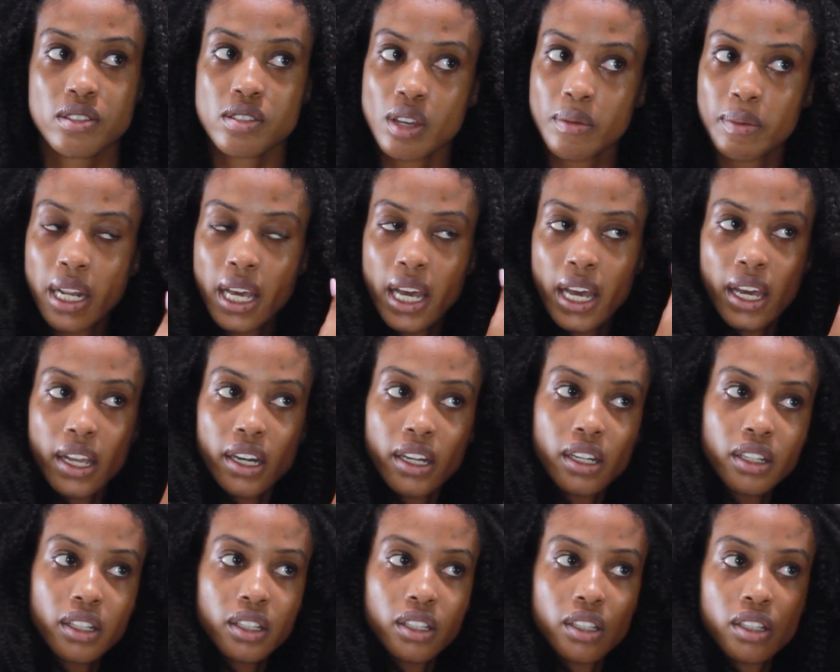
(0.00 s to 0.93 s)
So I'm gonna add
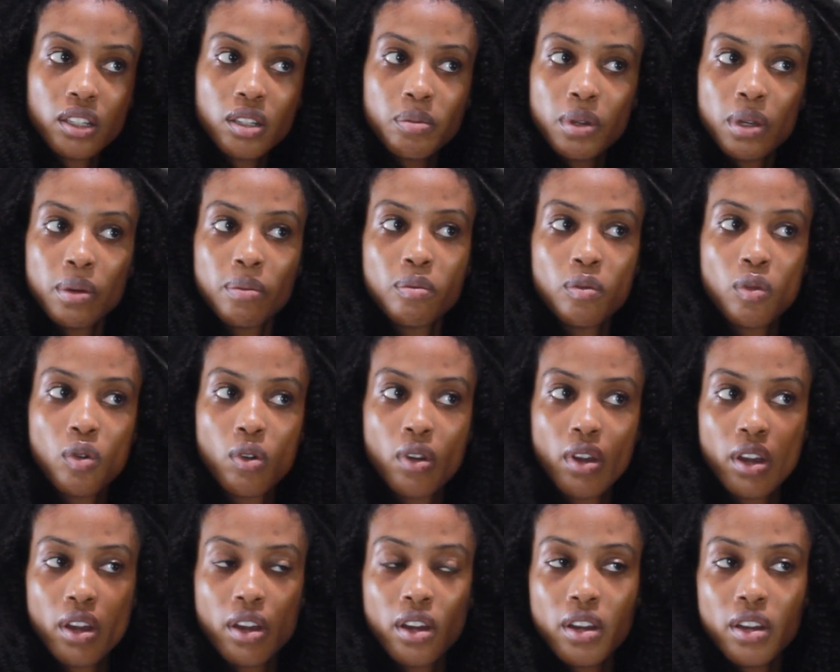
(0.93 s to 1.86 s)
in a little bit
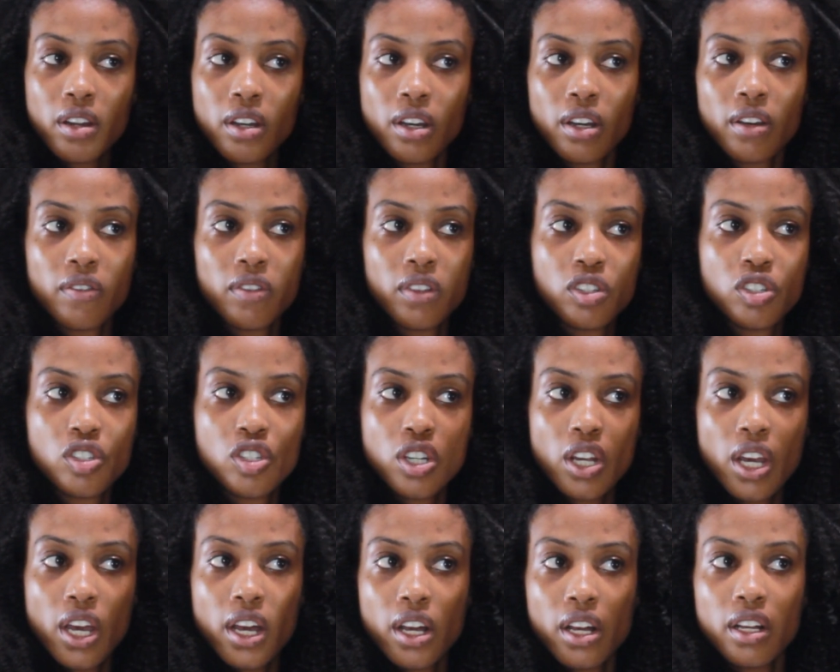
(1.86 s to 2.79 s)
more of the
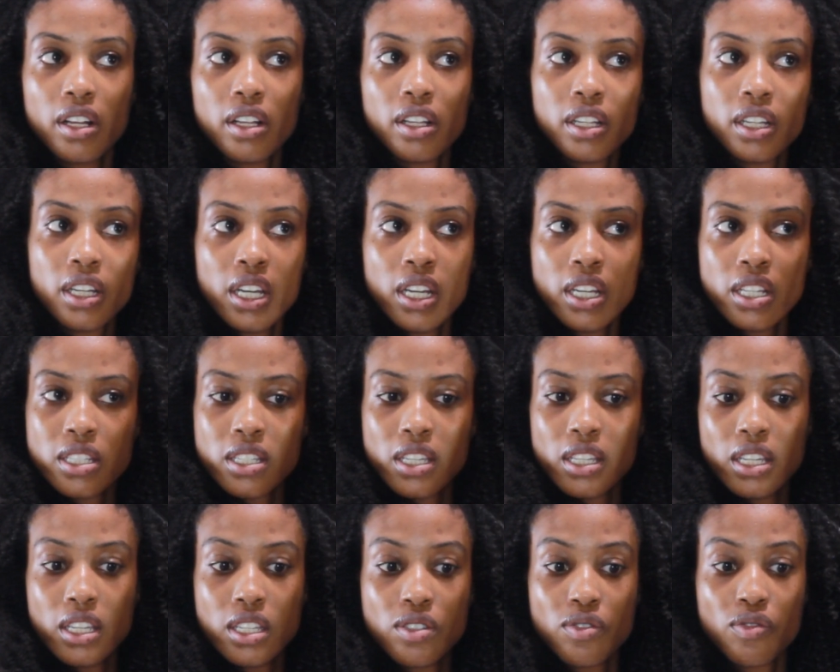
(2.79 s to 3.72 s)
gel
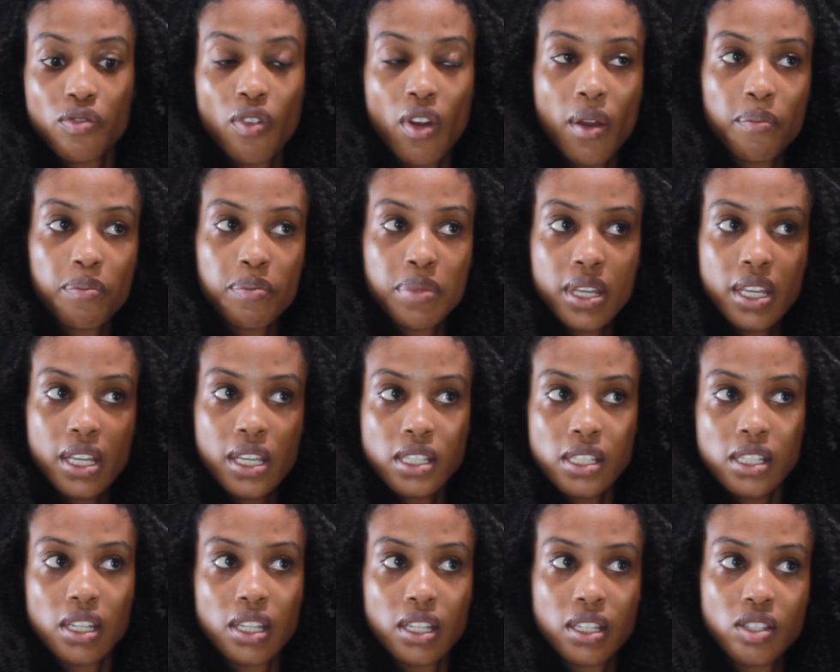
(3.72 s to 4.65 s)
to these front
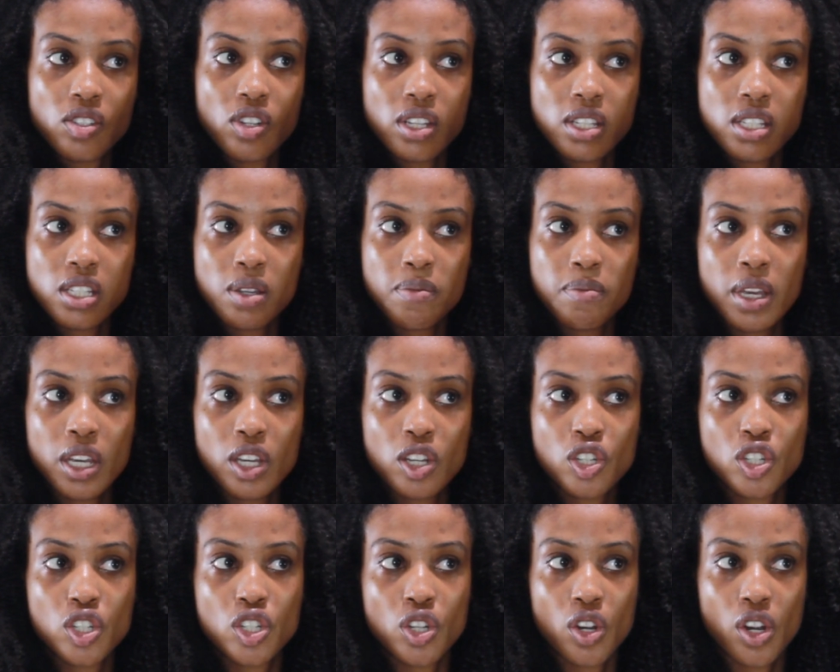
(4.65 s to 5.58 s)
pieces just to make
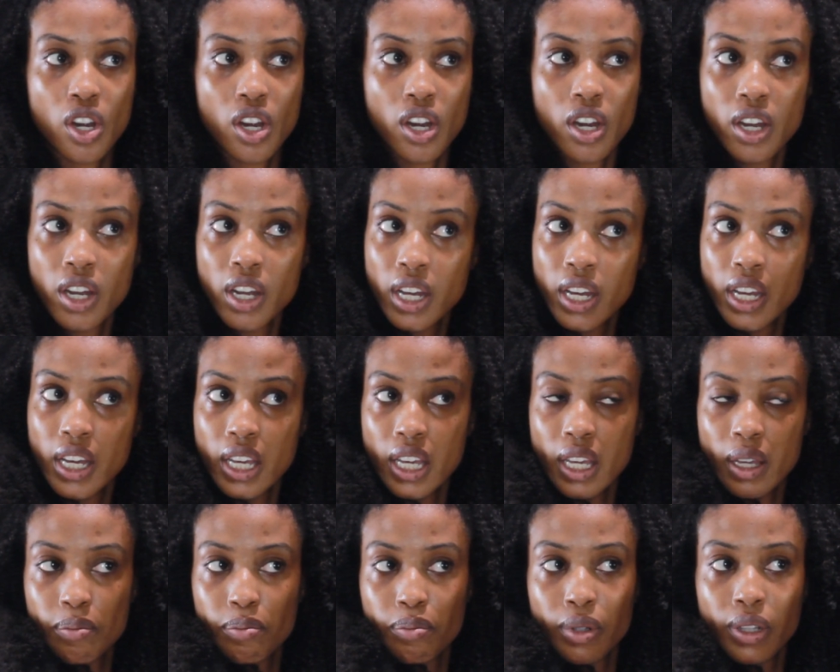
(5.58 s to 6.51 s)
sure
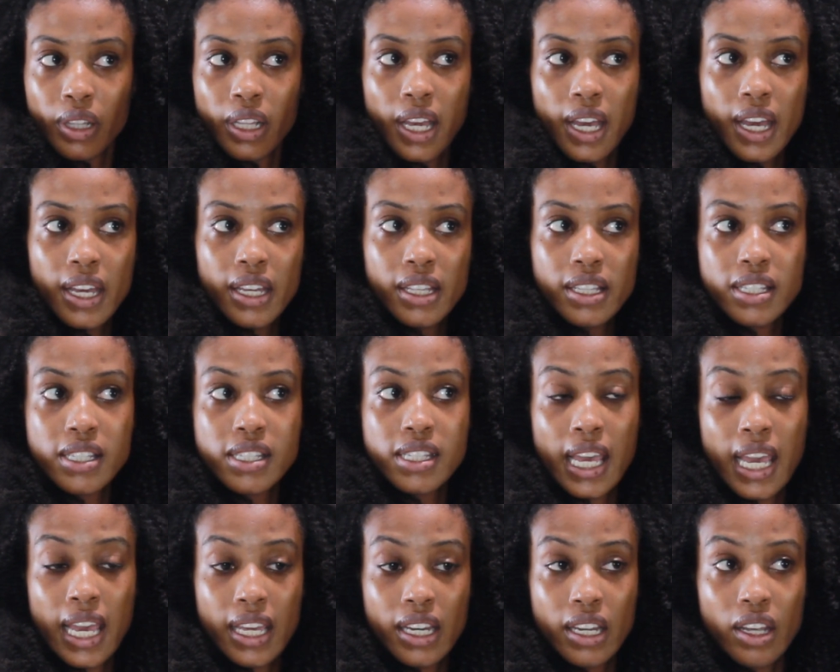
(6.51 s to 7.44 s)
it blends
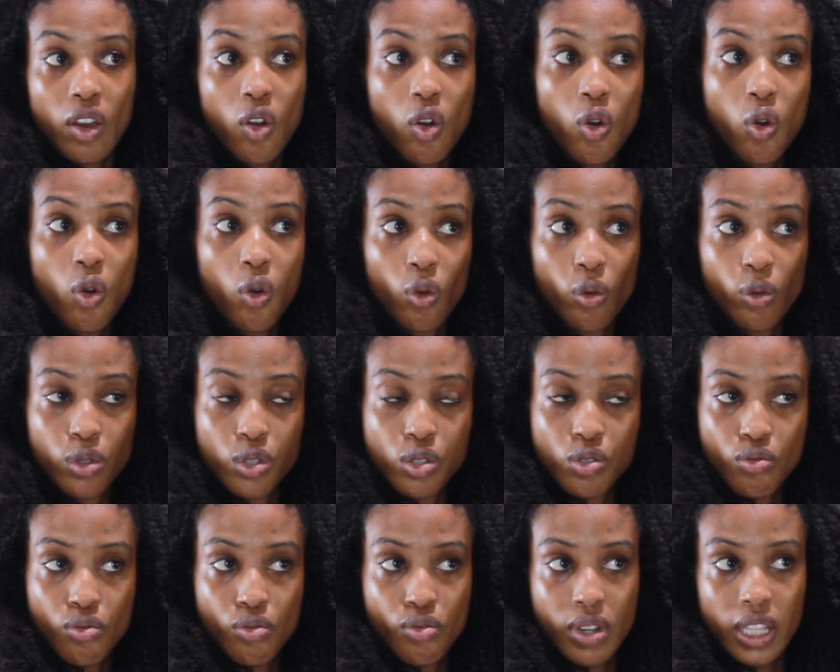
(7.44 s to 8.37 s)
and it
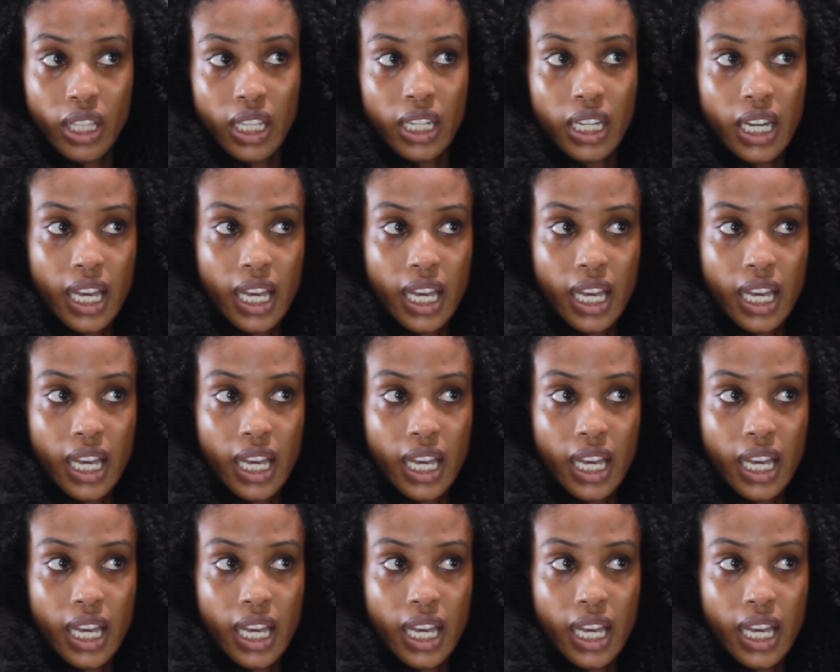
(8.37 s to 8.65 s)
holds really